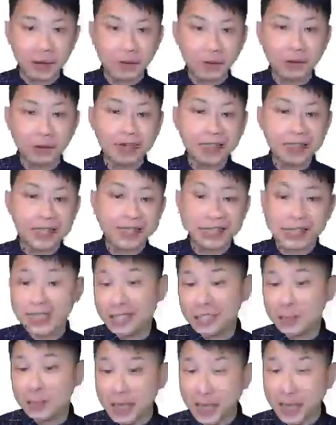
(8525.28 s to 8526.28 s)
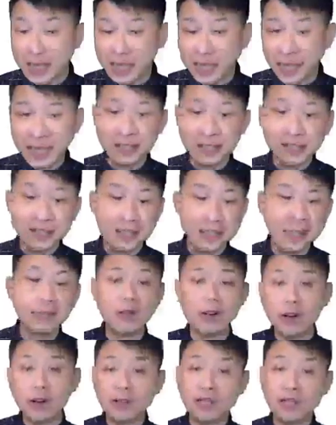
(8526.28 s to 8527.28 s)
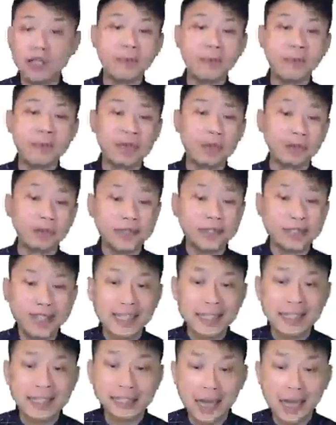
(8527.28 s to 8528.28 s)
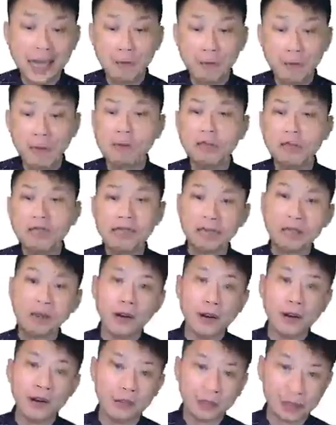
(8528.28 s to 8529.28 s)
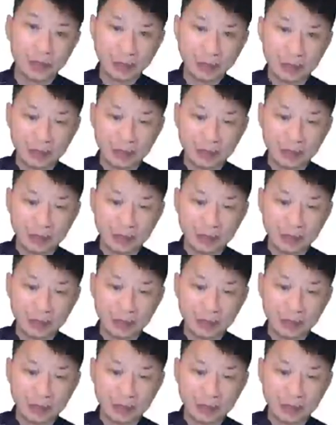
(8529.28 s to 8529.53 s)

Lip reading: what does this mean, until all the ambiguities have been resolved.